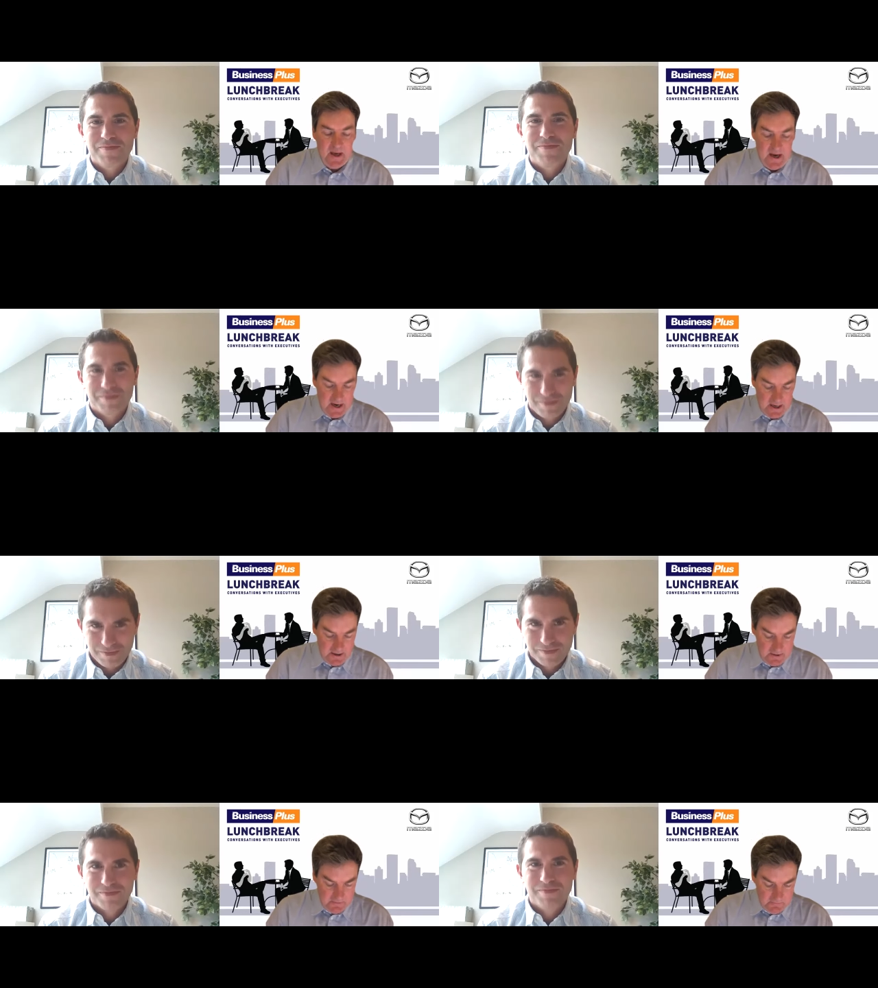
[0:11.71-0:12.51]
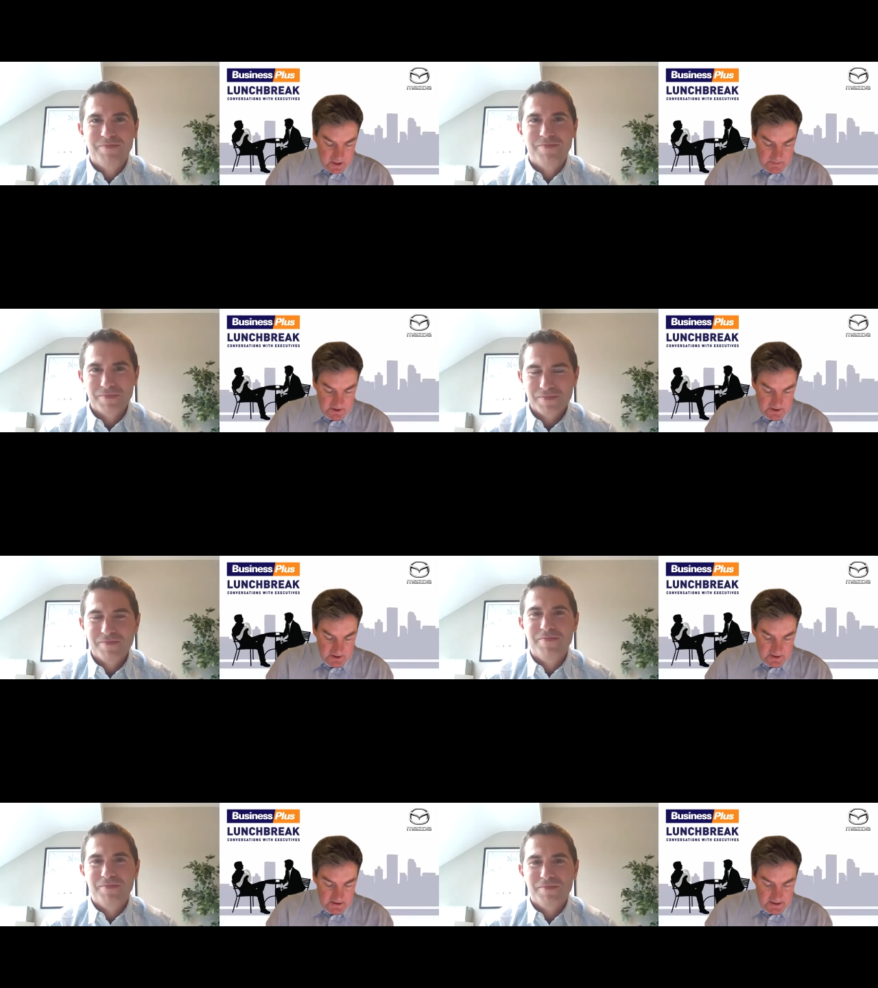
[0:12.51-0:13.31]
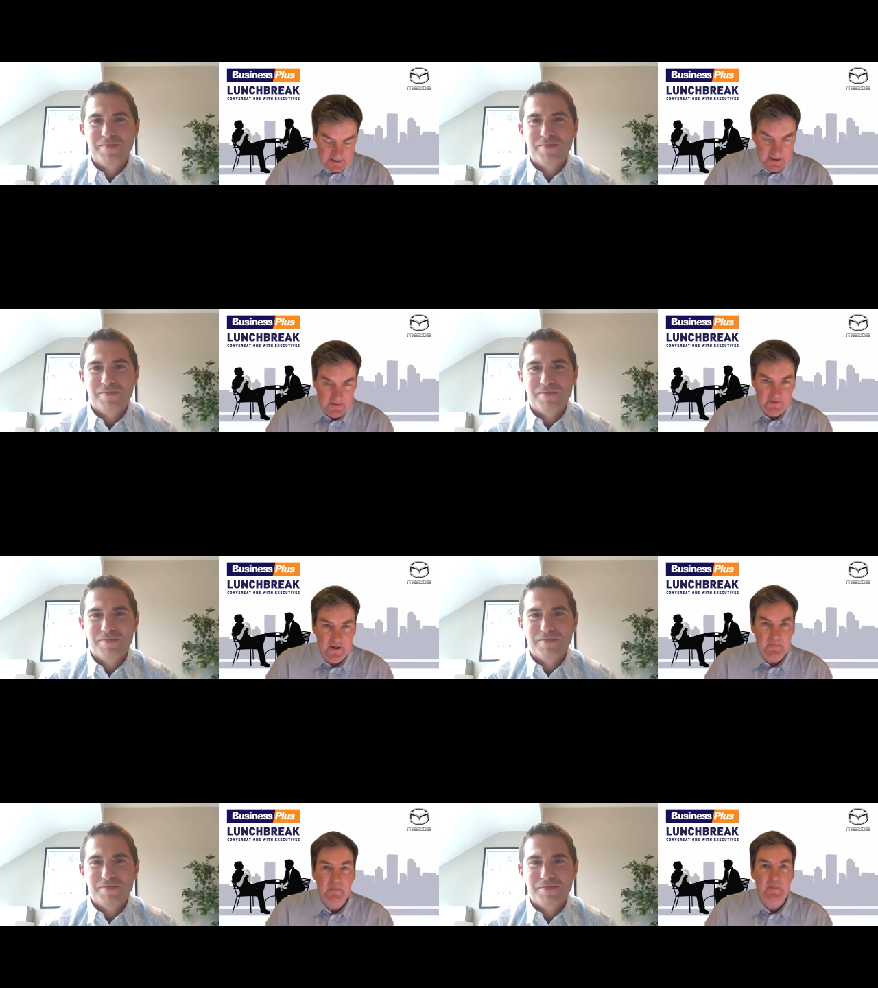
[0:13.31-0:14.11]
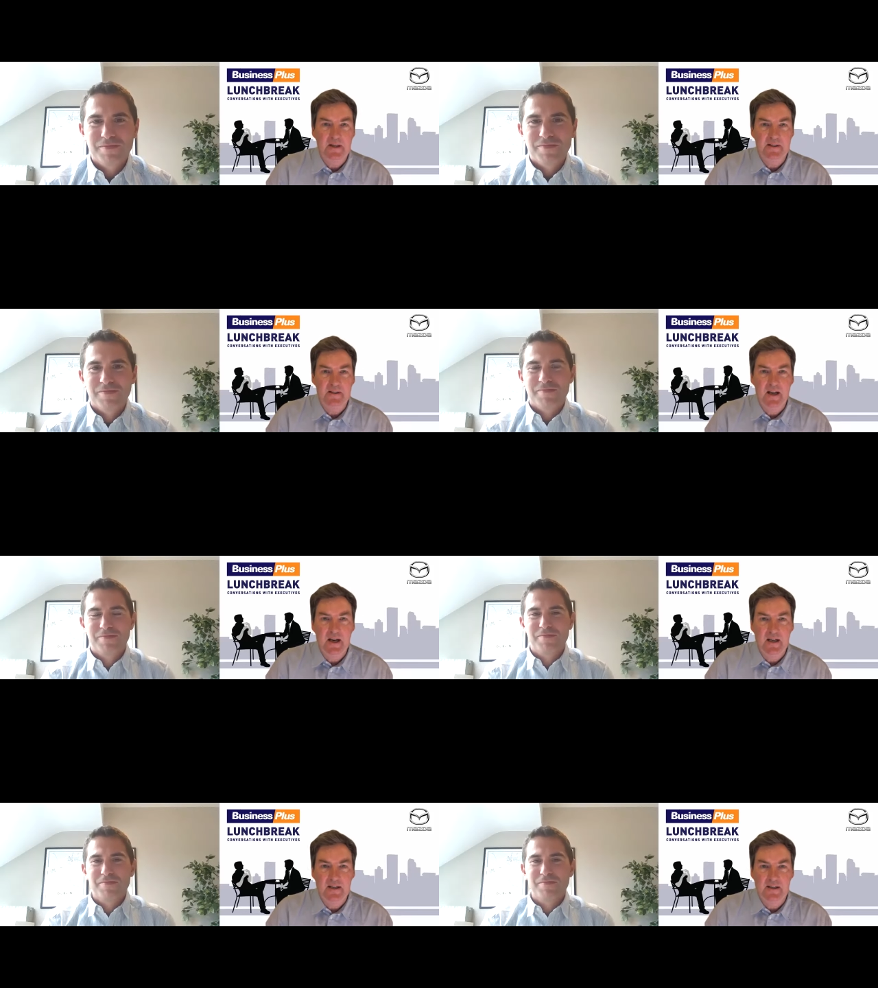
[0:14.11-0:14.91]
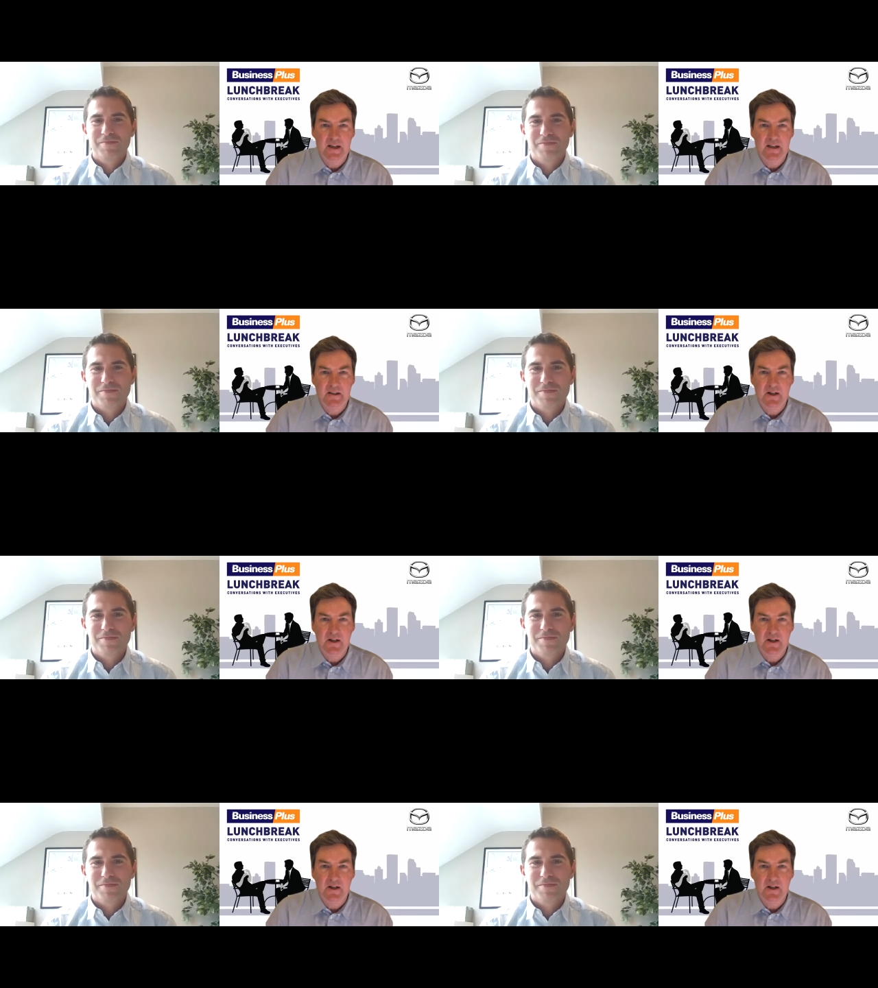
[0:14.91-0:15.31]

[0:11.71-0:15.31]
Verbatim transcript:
Speaker 1: Uh, Robert Dickson from Mason Hayes and